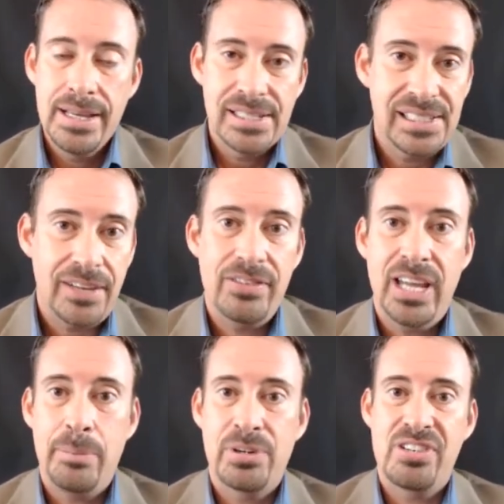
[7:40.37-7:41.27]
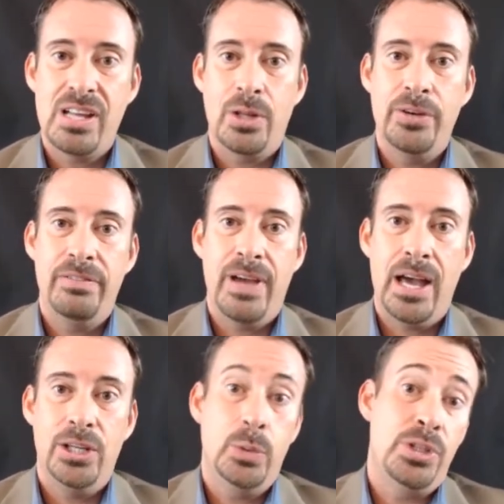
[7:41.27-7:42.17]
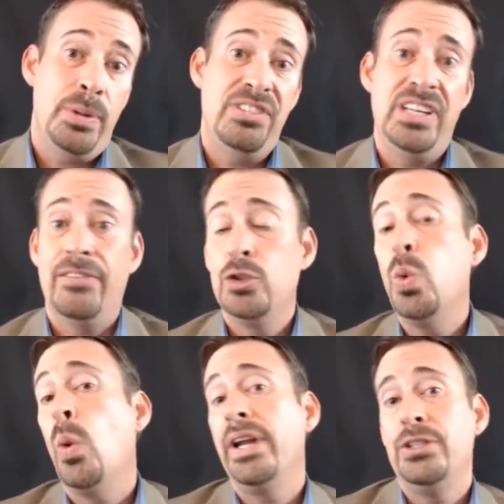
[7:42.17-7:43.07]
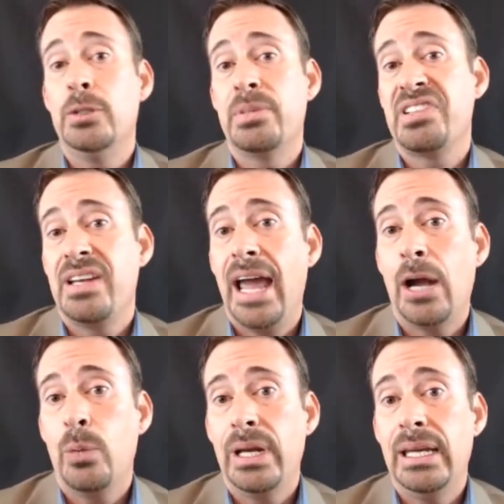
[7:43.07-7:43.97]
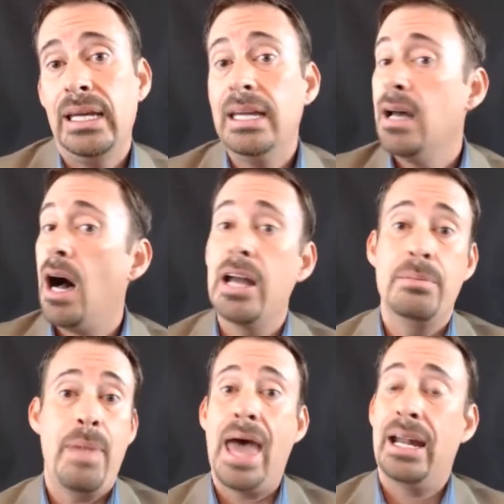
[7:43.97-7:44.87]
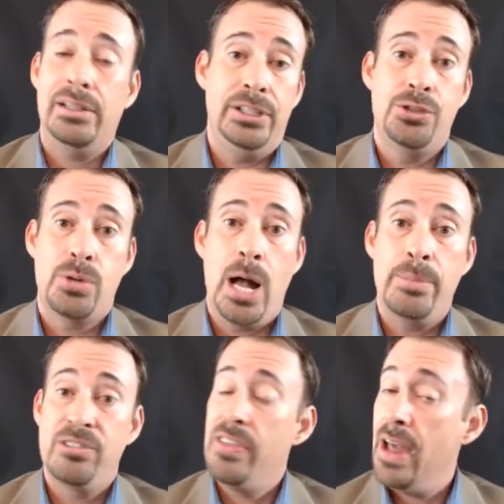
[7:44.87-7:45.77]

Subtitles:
78% loan to value, which means you have 22% equity, it automatically drops.